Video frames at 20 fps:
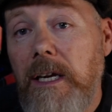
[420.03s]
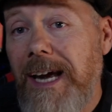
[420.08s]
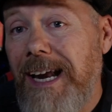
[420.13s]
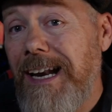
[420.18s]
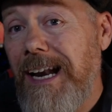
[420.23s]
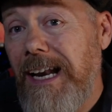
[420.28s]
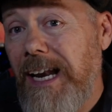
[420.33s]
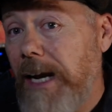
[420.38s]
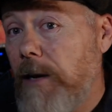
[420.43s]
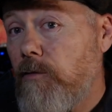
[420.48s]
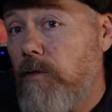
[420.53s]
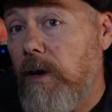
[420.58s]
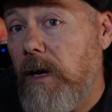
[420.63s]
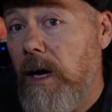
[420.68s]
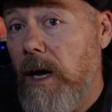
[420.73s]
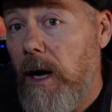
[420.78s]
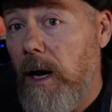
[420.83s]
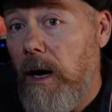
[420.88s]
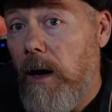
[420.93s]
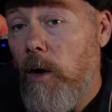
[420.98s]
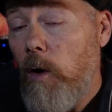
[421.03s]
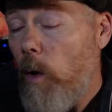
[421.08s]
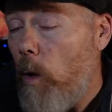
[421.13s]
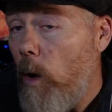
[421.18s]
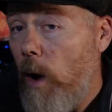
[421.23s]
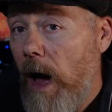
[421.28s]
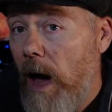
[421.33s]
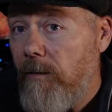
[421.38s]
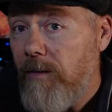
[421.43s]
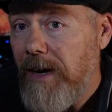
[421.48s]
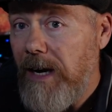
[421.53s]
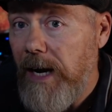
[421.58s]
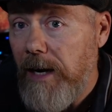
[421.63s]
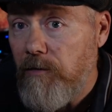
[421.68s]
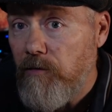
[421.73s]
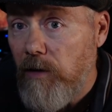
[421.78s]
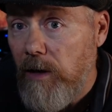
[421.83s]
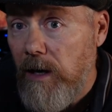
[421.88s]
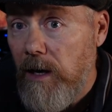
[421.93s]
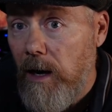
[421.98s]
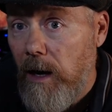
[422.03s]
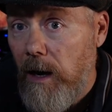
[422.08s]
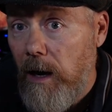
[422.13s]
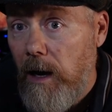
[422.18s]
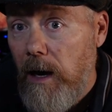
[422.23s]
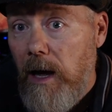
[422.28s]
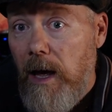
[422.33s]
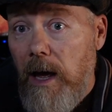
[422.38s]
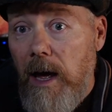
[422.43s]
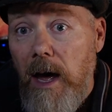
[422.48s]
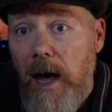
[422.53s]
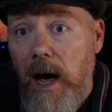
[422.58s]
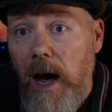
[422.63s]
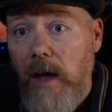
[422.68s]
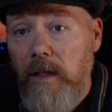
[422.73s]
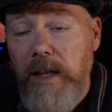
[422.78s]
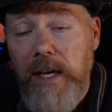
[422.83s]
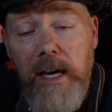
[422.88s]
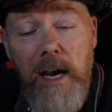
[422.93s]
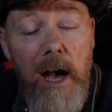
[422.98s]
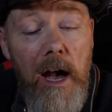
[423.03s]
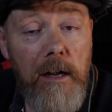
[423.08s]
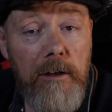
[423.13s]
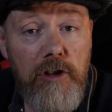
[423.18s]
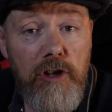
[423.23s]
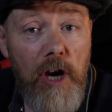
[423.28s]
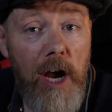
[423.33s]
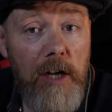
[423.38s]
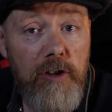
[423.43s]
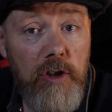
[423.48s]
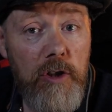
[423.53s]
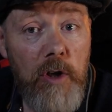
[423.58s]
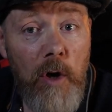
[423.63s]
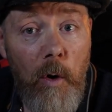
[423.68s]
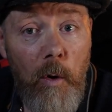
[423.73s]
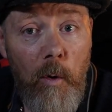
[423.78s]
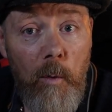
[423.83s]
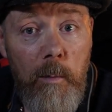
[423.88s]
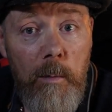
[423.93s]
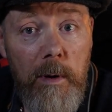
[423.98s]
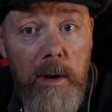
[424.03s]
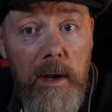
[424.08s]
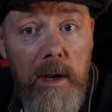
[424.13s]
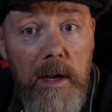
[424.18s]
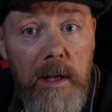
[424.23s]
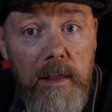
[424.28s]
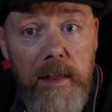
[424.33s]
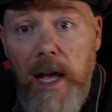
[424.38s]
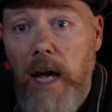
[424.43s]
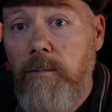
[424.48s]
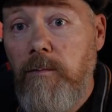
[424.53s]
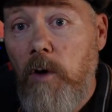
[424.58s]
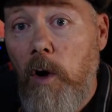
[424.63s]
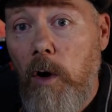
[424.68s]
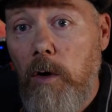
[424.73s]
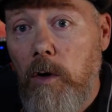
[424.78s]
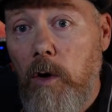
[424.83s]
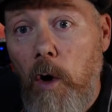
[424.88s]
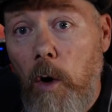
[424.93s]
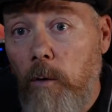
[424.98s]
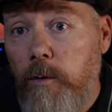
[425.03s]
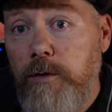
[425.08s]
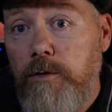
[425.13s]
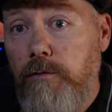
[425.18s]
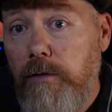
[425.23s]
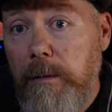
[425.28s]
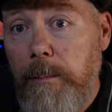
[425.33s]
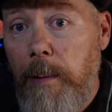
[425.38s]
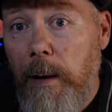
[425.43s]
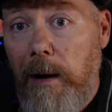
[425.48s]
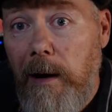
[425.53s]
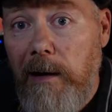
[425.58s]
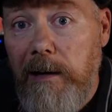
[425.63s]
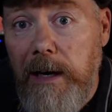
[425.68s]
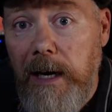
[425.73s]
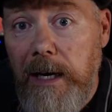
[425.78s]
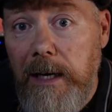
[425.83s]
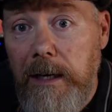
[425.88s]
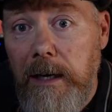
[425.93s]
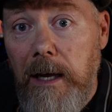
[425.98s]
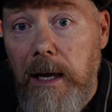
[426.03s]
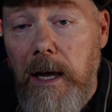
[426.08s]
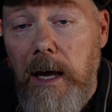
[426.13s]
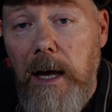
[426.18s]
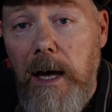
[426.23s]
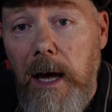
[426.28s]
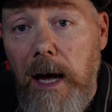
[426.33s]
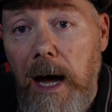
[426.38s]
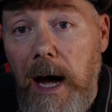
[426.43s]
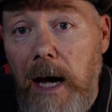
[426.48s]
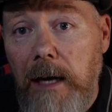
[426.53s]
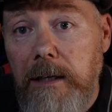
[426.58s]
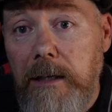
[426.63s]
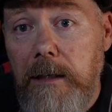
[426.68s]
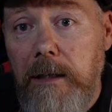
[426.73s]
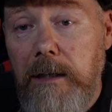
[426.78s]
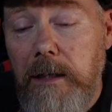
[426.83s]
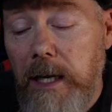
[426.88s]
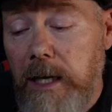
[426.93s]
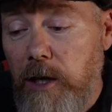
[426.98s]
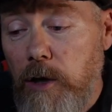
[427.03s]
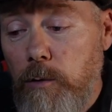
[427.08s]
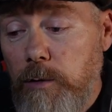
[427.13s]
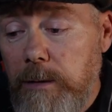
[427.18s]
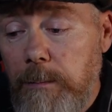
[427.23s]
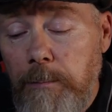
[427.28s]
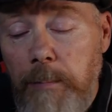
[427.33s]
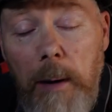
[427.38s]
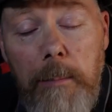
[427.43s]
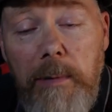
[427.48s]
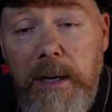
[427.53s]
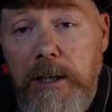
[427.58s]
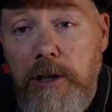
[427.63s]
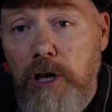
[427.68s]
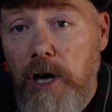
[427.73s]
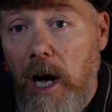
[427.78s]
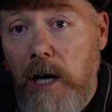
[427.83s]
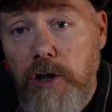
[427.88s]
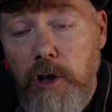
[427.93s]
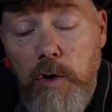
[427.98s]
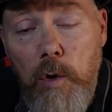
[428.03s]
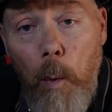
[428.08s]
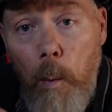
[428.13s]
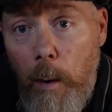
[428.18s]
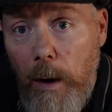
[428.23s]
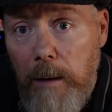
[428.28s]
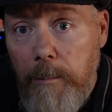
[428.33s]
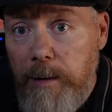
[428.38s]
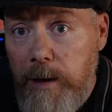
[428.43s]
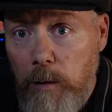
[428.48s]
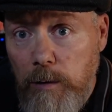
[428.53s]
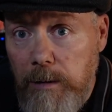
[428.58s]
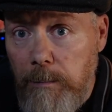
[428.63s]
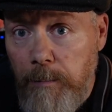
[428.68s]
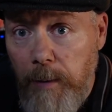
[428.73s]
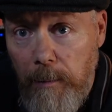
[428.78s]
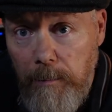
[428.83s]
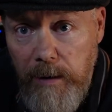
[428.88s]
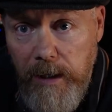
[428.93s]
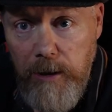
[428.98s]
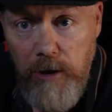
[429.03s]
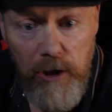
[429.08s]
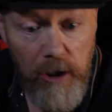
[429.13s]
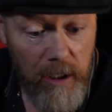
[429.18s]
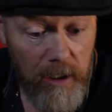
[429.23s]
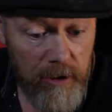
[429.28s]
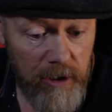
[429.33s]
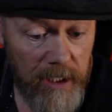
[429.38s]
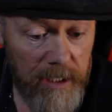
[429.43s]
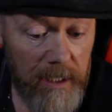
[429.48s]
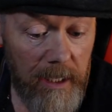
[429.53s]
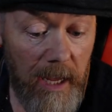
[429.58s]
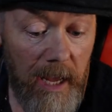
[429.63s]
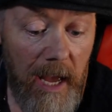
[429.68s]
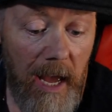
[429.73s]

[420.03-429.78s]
of getting an electric car or have an electric car and they can't charge at home, they haven't got off-street parking, and they're using public charging or will be using public charging.